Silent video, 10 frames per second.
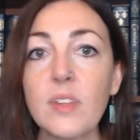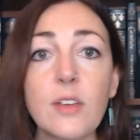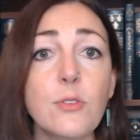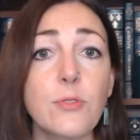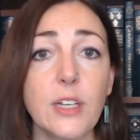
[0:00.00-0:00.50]

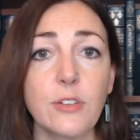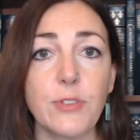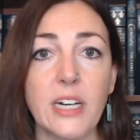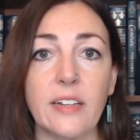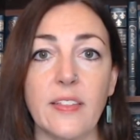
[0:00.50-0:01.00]
Feel free
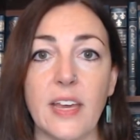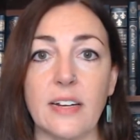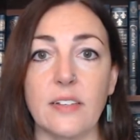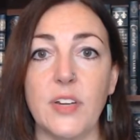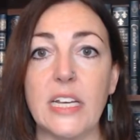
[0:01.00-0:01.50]
to let the
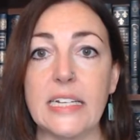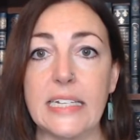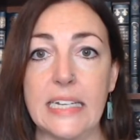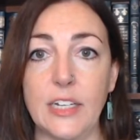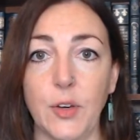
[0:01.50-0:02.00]
activity
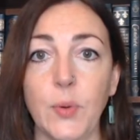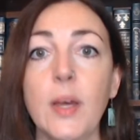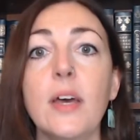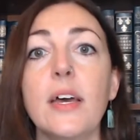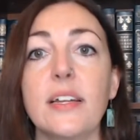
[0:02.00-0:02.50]
continue
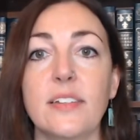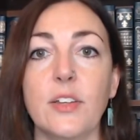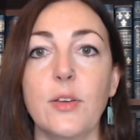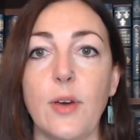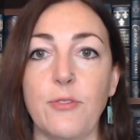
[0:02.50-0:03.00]
until
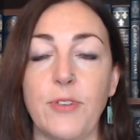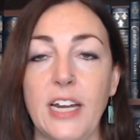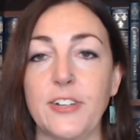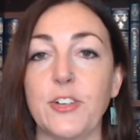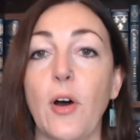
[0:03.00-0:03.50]
you have
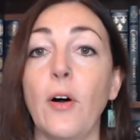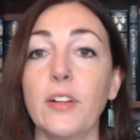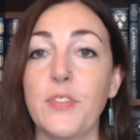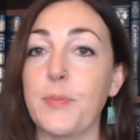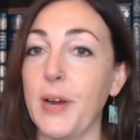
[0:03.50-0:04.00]
finished all
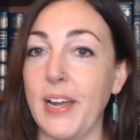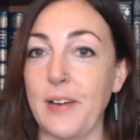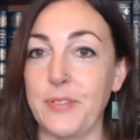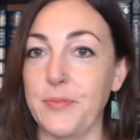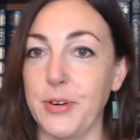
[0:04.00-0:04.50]
of the breakout
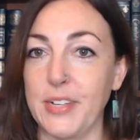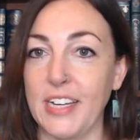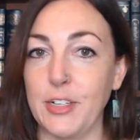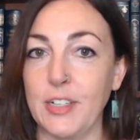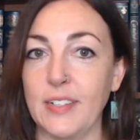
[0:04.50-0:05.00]
room
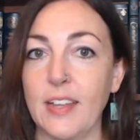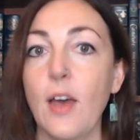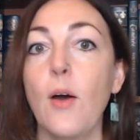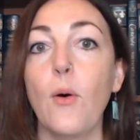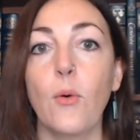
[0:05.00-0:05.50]
rotations,
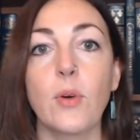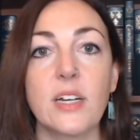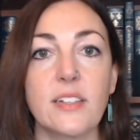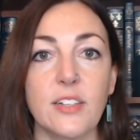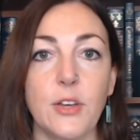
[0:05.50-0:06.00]
or
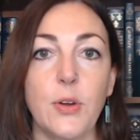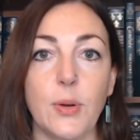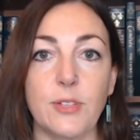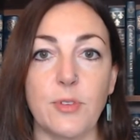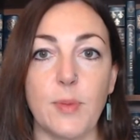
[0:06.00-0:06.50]
until you
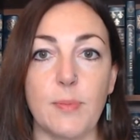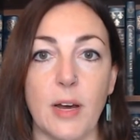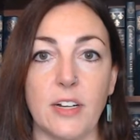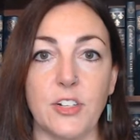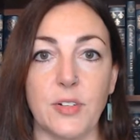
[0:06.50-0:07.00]
notice from your
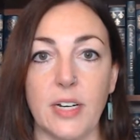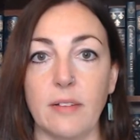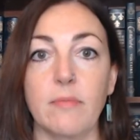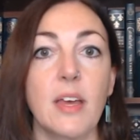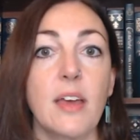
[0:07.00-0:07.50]
monitoring
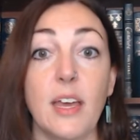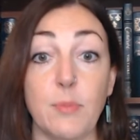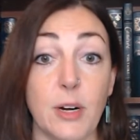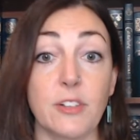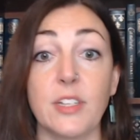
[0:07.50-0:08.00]
in
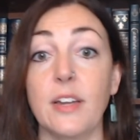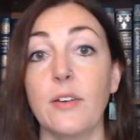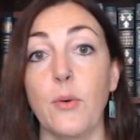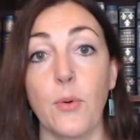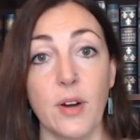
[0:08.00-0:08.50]
person
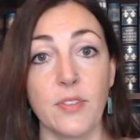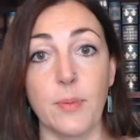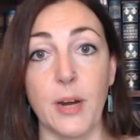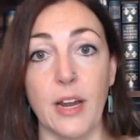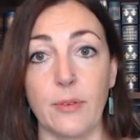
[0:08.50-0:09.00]
or in the
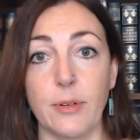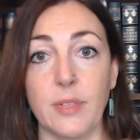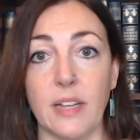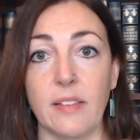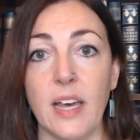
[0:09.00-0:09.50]
breakout rooms
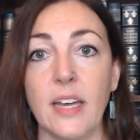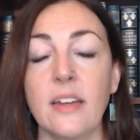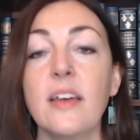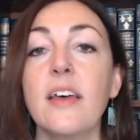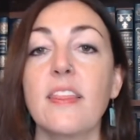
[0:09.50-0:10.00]
online
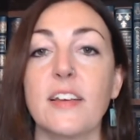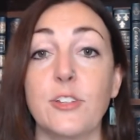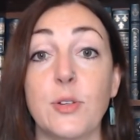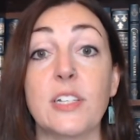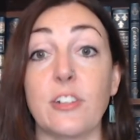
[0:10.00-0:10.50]
that
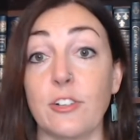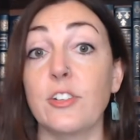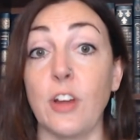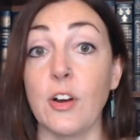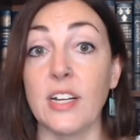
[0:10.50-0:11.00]
students are
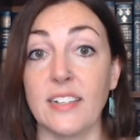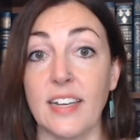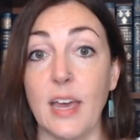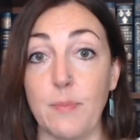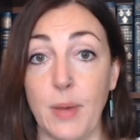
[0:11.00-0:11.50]
starting to
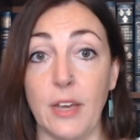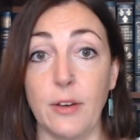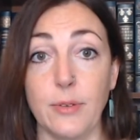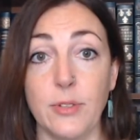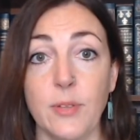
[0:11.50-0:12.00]
get
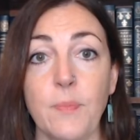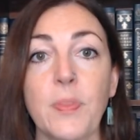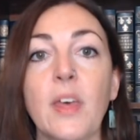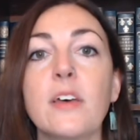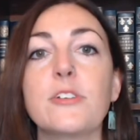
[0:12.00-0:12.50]
bingos.
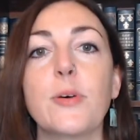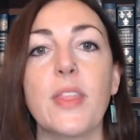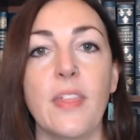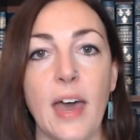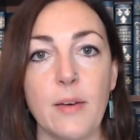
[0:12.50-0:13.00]
So at
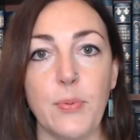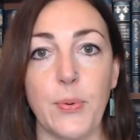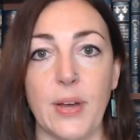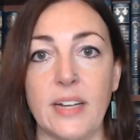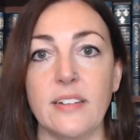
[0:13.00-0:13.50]
that
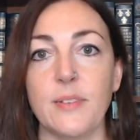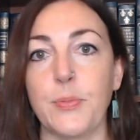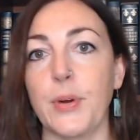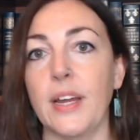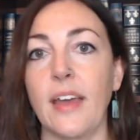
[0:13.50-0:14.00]
point,
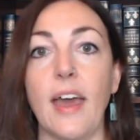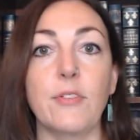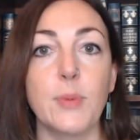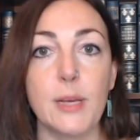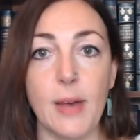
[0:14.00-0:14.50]
bring
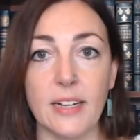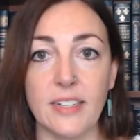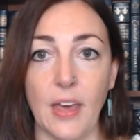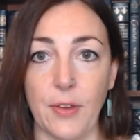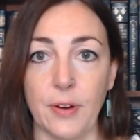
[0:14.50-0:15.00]
everybody back
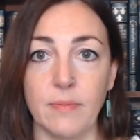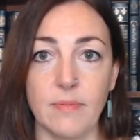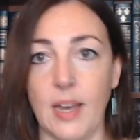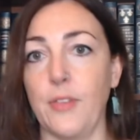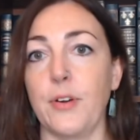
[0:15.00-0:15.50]
together,
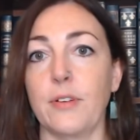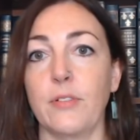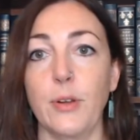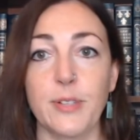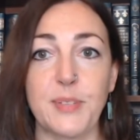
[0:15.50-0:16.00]
either
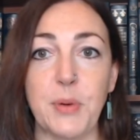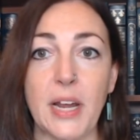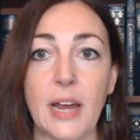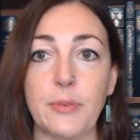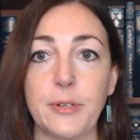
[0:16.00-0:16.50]
close the
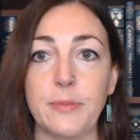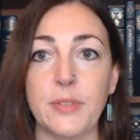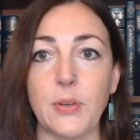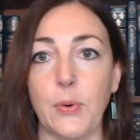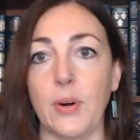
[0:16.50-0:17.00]
breakout rooms
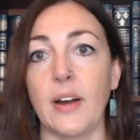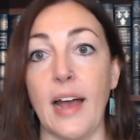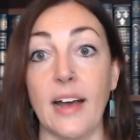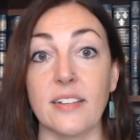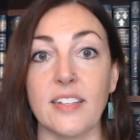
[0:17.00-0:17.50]
or
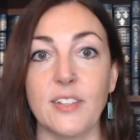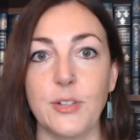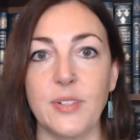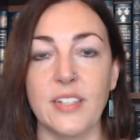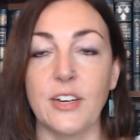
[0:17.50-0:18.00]
ask the
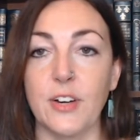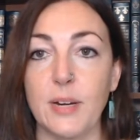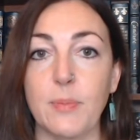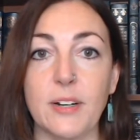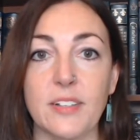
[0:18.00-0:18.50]
students in your
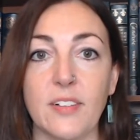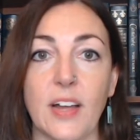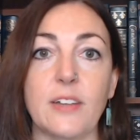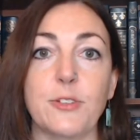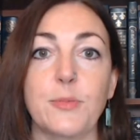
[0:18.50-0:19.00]
in-person
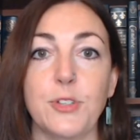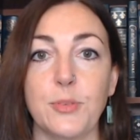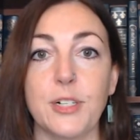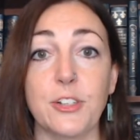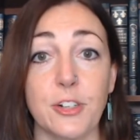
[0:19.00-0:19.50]
classroom to
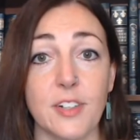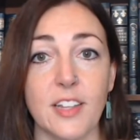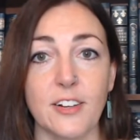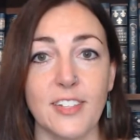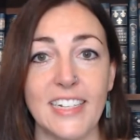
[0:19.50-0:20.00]
return to
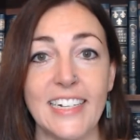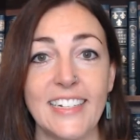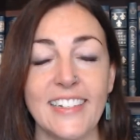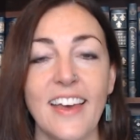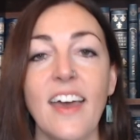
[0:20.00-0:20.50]
their
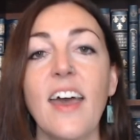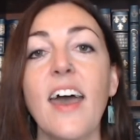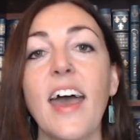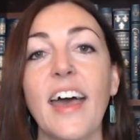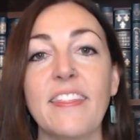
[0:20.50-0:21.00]
seats,
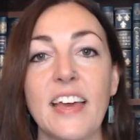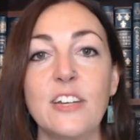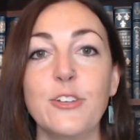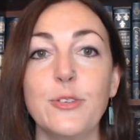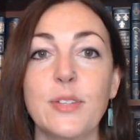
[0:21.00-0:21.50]
and then
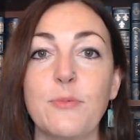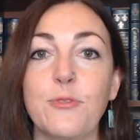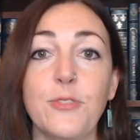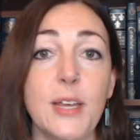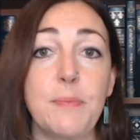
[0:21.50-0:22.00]
do some
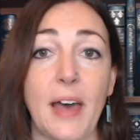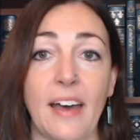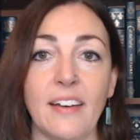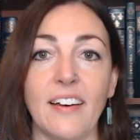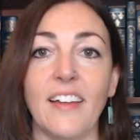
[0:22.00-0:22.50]

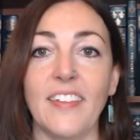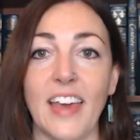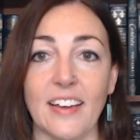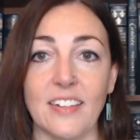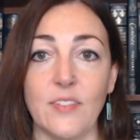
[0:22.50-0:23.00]
feedback on the
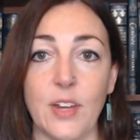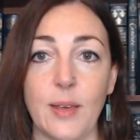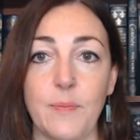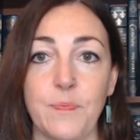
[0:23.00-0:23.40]
activity.